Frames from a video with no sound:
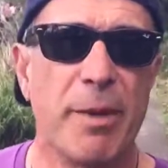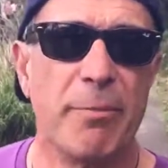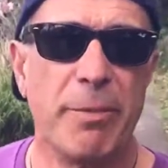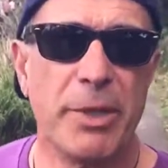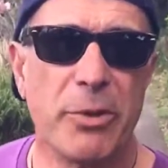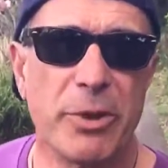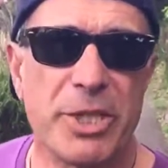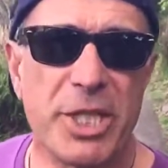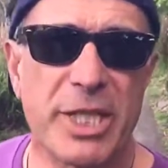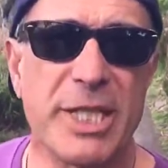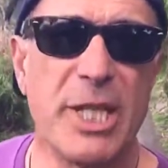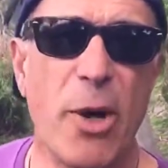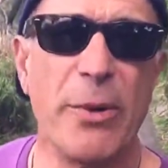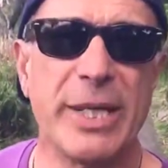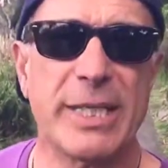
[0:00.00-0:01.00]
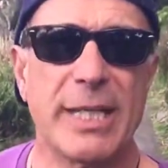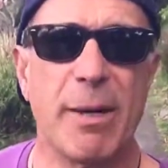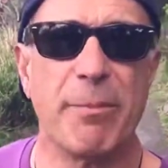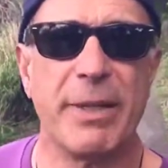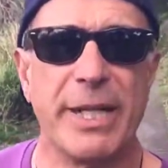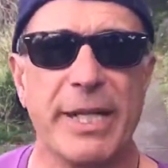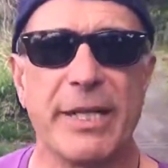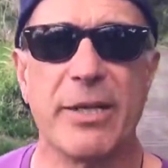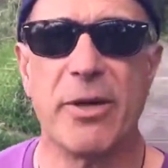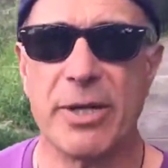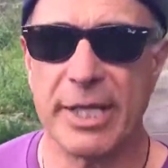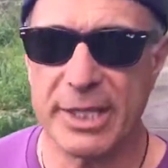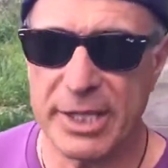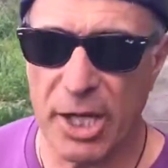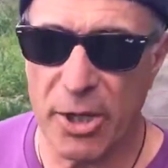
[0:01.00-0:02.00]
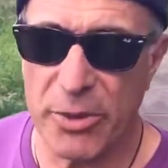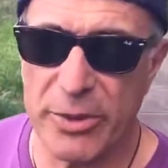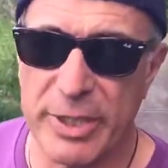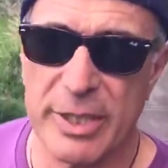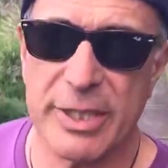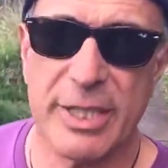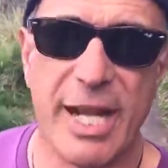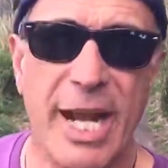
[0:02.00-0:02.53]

Because just knowing something on its own